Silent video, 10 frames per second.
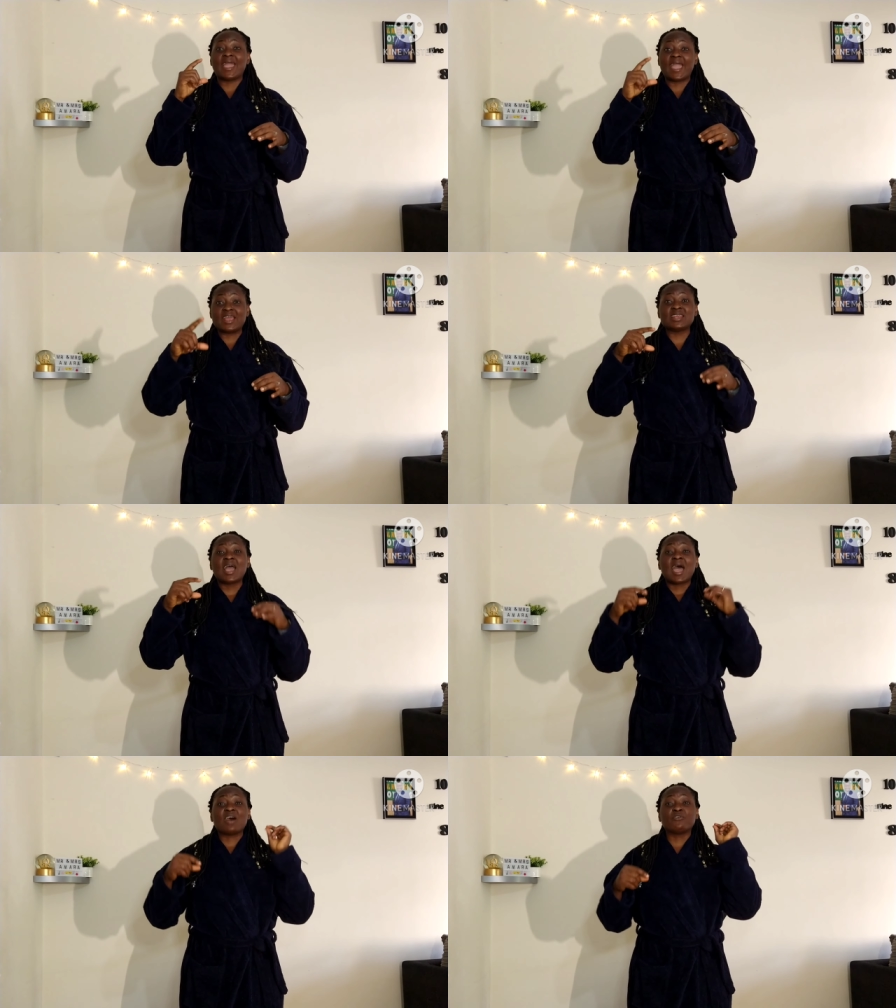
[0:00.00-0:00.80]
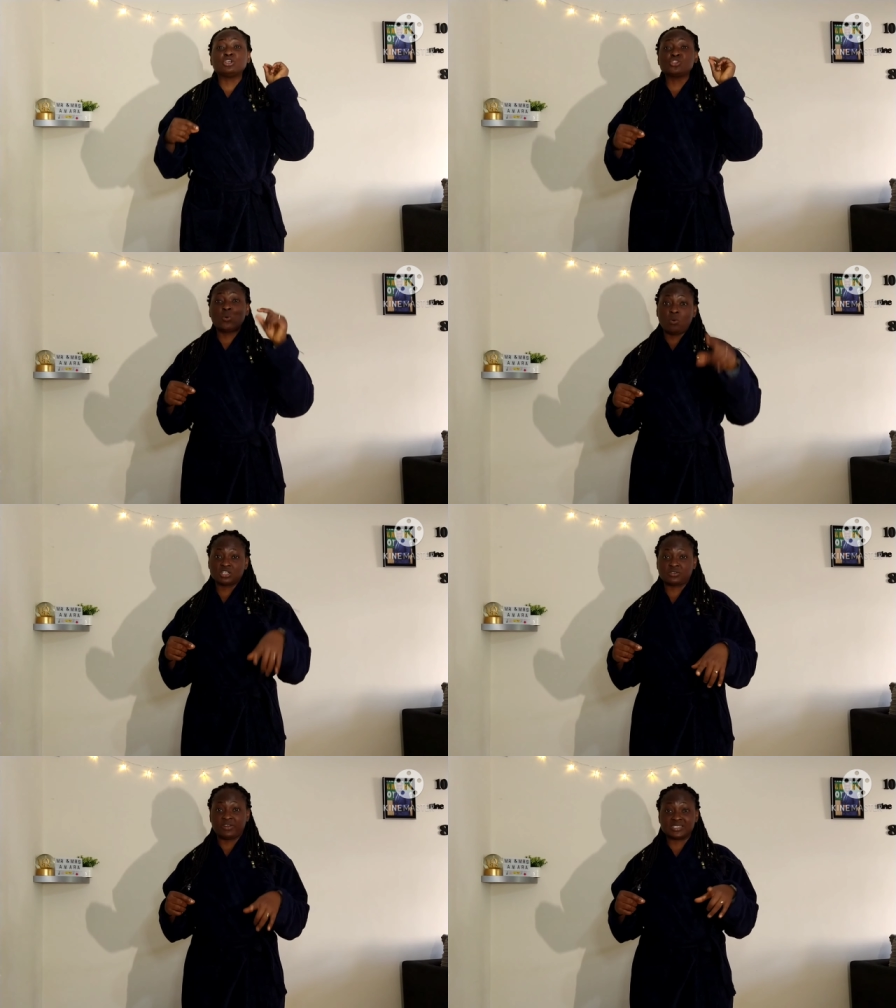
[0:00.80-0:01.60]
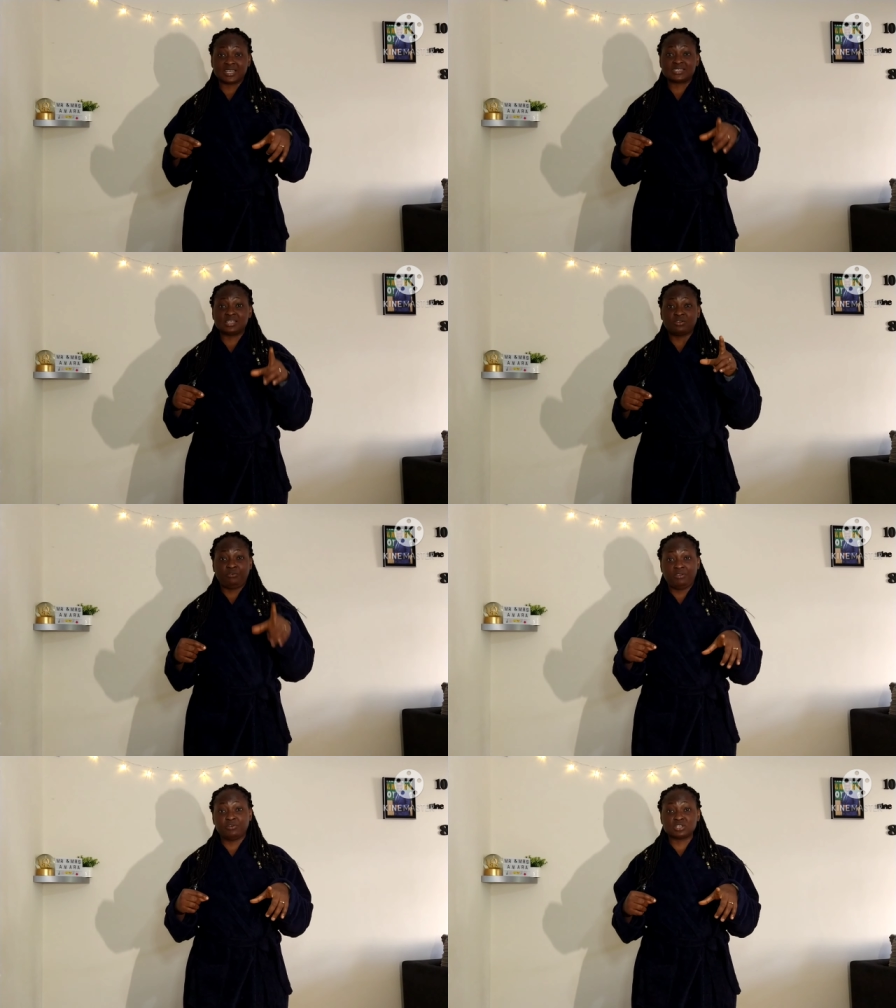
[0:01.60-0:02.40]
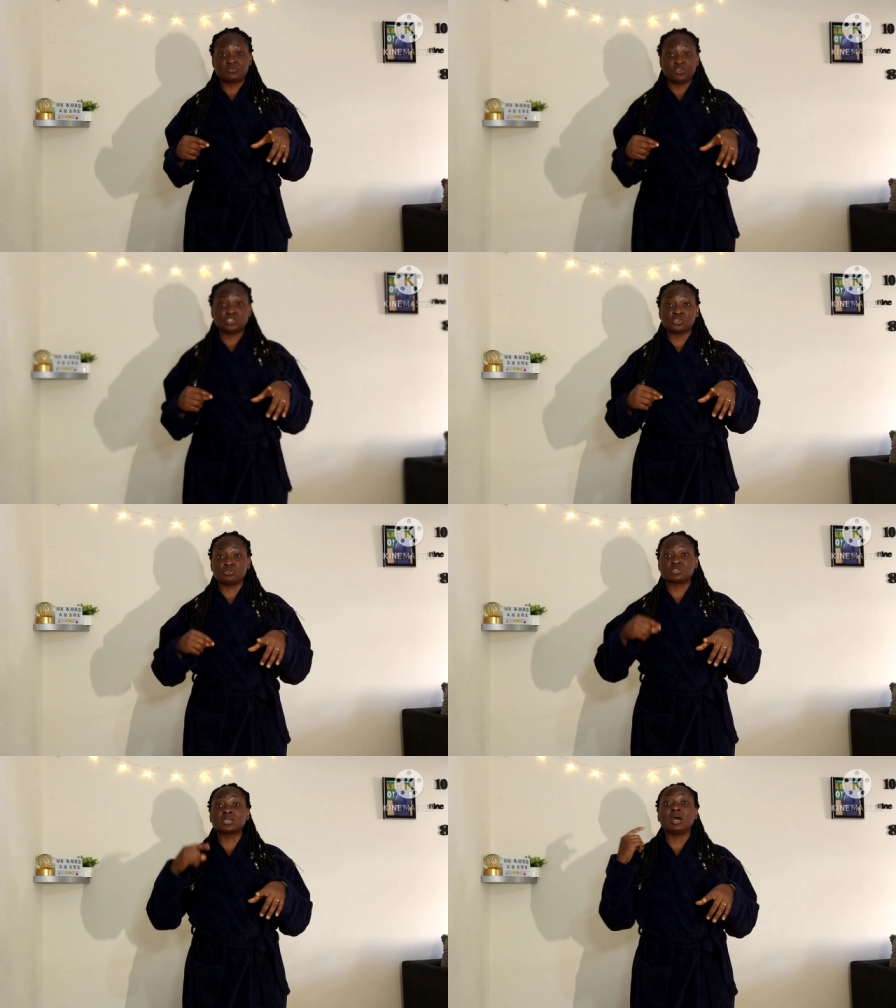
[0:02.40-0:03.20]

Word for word: and I've also watched Fantastic Favour's videos